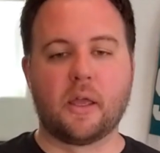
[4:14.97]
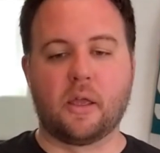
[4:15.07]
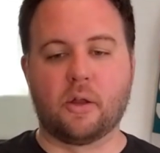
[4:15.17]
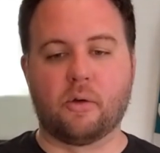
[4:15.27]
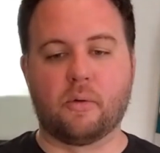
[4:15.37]

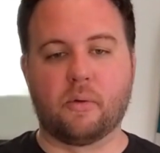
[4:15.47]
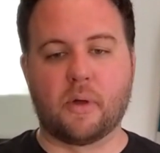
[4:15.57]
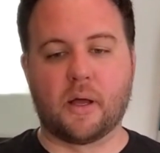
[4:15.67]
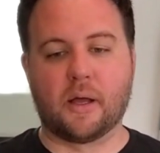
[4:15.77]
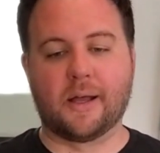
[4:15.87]
you know,
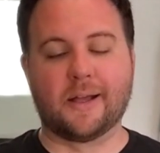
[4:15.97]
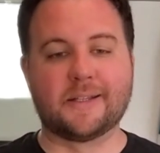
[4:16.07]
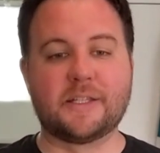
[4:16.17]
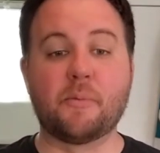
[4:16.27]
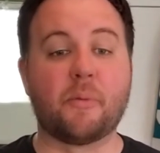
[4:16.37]

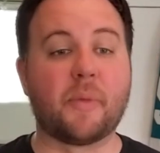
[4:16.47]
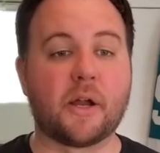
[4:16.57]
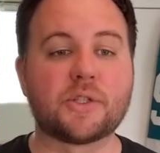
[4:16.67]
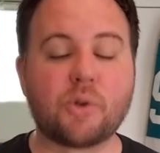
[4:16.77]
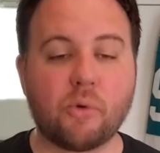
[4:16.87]
Timo
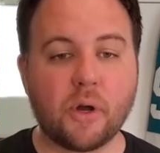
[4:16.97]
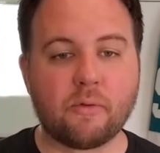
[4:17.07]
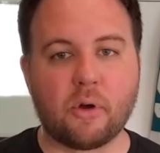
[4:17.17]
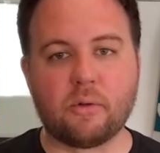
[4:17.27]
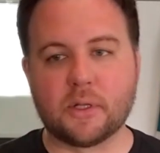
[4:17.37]
Meier scoring
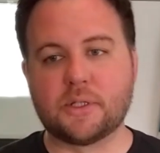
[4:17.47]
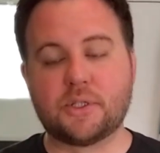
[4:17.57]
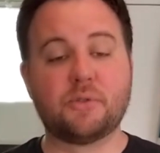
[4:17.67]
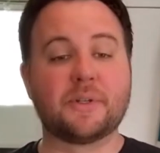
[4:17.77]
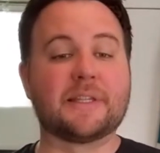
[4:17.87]
role and
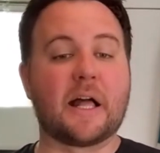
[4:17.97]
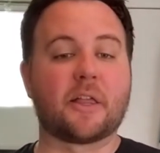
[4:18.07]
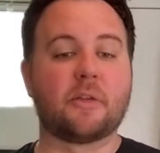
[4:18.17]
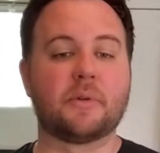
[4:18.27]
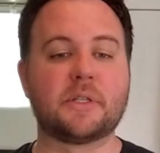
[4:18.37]
do
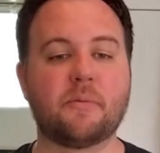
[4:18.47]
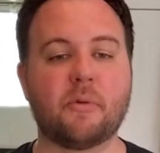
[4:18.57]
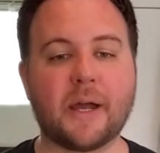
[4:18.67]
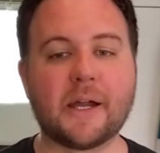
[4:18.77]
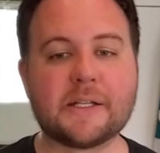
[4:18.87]
exactly what Timo
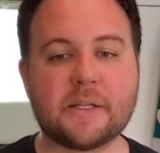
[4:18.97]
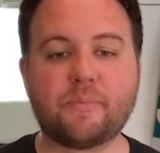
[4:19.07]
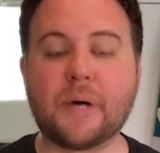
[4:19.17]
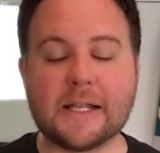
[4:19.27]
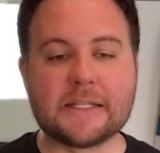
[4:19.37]
Meier did,
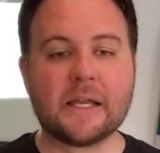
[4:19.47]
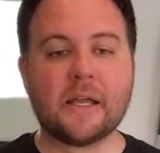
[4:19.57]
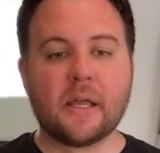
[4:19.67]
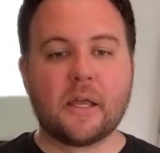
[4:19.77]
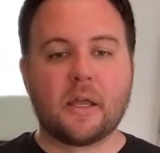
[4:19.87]
but
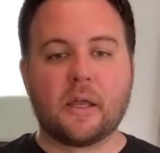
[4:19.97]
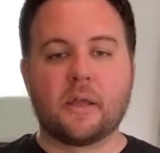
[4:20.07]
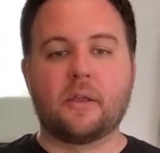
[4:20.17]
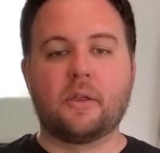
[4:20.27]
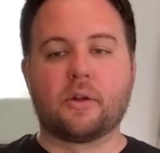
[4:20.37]

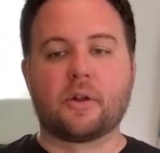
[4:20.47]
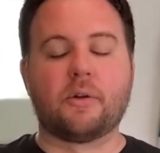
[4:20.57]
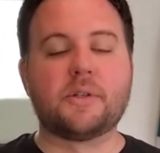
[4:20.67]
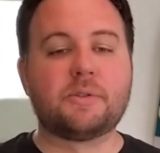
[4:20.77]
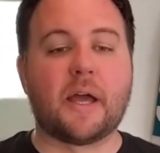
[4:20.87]
you're
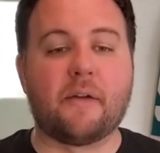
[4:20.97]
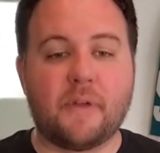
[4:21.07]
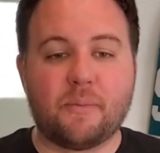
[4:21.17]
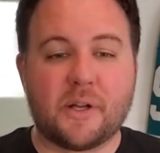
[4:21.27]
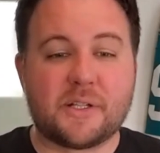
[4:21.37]
going to have
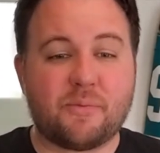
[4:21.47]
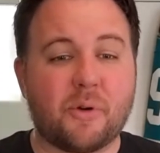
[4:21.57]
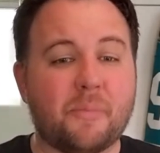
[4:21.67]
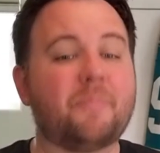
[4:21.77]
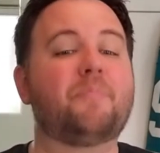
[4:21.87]
a much
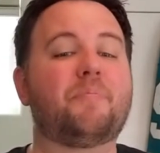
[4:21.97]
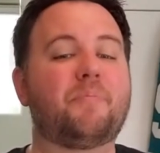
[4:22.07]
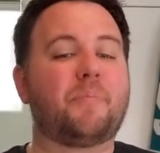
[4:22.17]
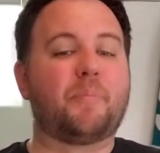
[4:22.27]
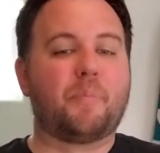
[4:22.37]
more
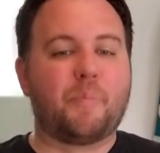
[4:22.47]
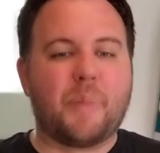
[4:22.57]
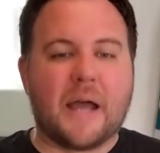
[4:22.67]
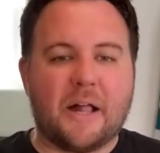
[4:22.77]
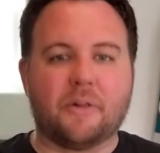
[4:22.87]

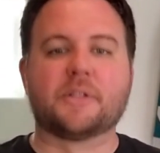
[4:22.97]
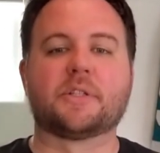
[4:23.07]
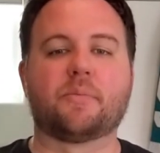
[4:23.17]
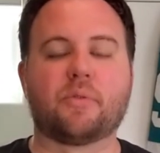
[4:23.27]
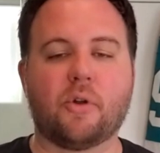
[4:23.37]

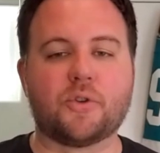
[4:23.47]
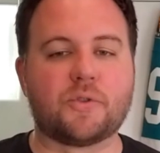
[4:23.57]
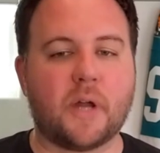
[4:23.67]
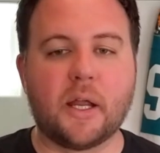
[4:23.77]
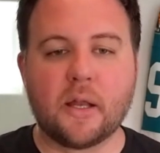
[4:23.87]
balanced
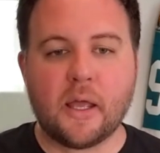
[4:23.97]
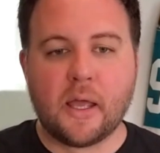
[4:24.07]
approach, right?